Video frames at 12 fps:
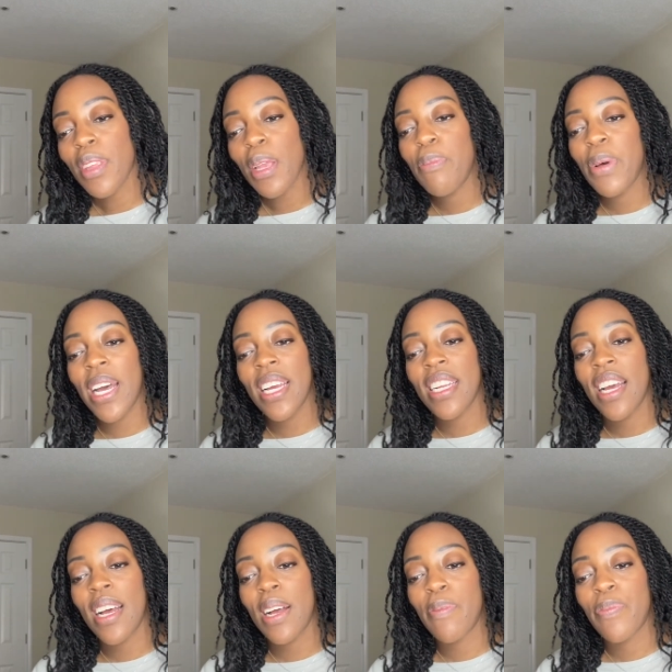but
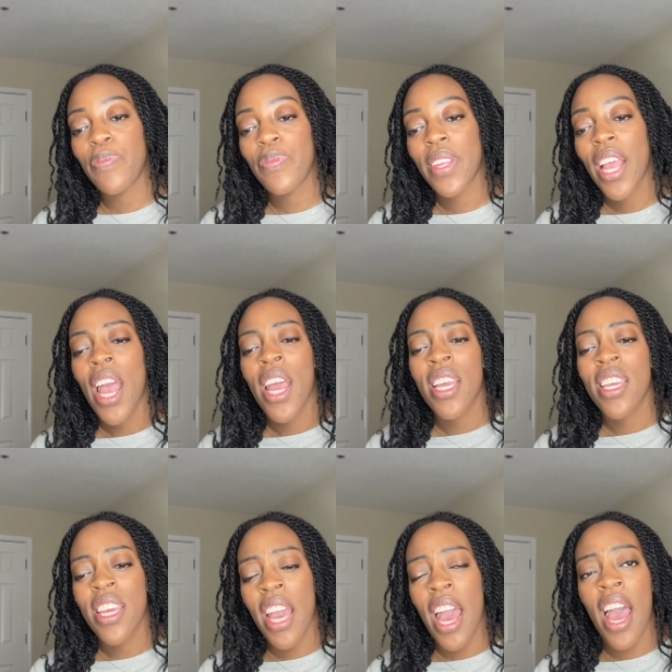um,
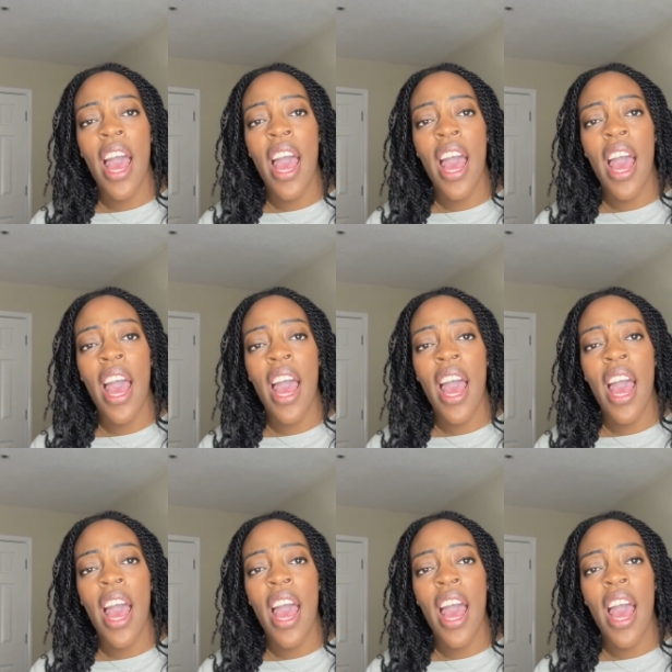yeah,